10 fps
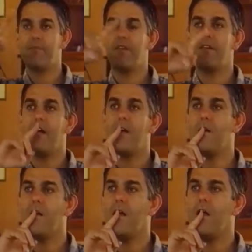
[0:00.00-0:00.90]
Then you
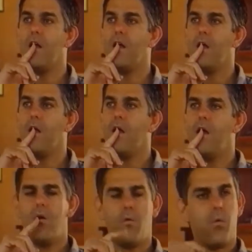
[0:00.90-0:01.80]
go,
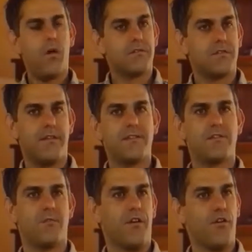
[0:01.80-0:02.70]
well, so this
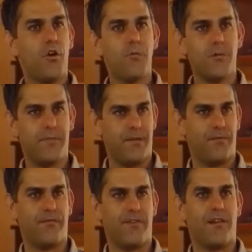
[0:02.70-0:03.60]
is what normal
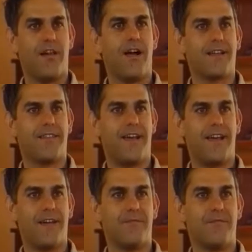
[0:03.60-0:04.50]
people feel like. They
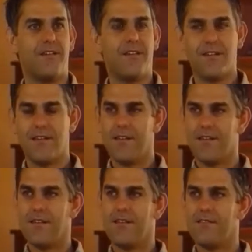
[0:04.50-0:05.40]
don't
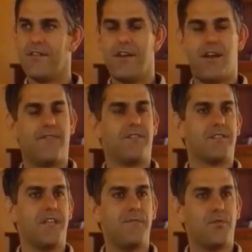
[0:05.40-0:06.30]
have to
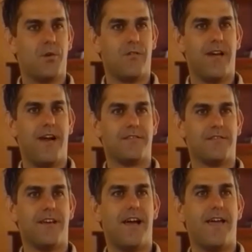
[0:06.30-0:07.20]
sleep 12 hours a
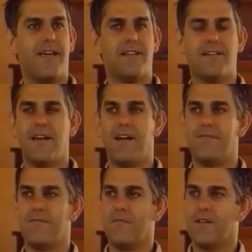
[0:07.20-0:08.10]
day and
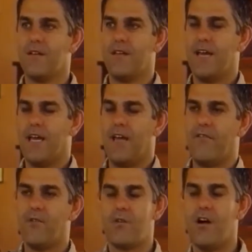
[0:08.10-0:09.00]
they
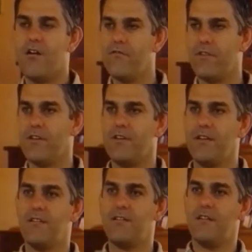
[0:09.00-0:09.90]
feel confident
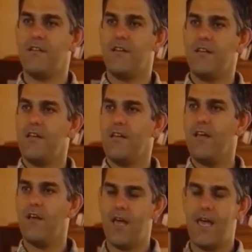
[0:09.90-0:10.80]
and
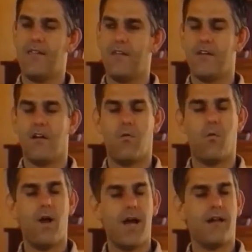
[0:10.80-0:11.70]
then you go,
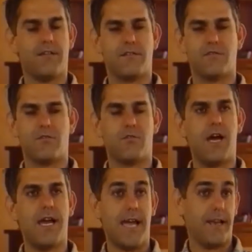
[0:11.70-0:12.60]
wow, this is
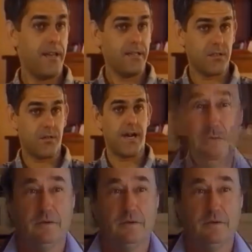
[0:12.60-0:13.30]
great, and it is great.